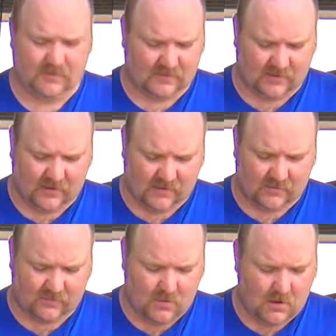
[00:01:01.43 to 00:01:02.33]
This is
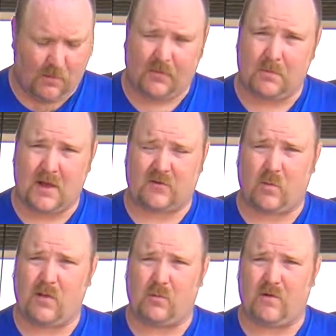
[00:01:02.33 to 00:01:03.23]
about the best
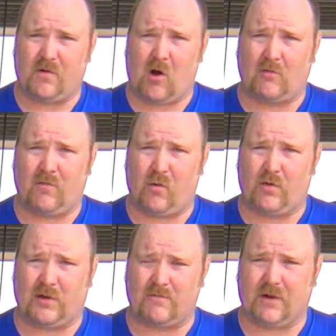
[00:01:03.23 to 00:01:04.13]
way that we found for
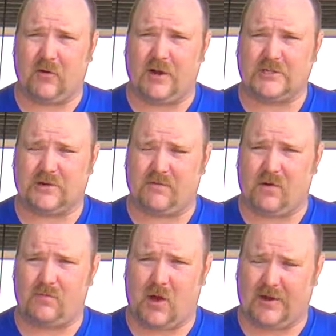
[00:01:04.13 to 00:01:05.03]
the configuration of
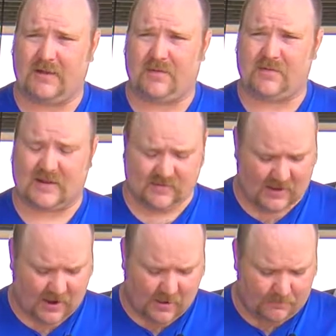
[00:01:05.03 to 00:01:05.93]
how to get this thing
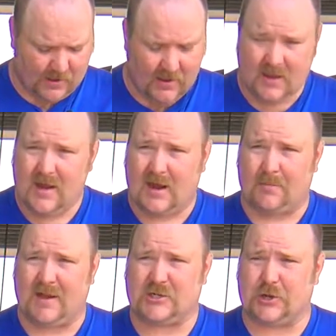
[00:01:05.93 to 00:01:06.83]
set up and to
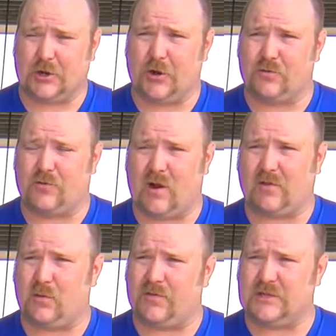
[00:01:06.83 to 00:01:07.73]
make sure it goes directly with the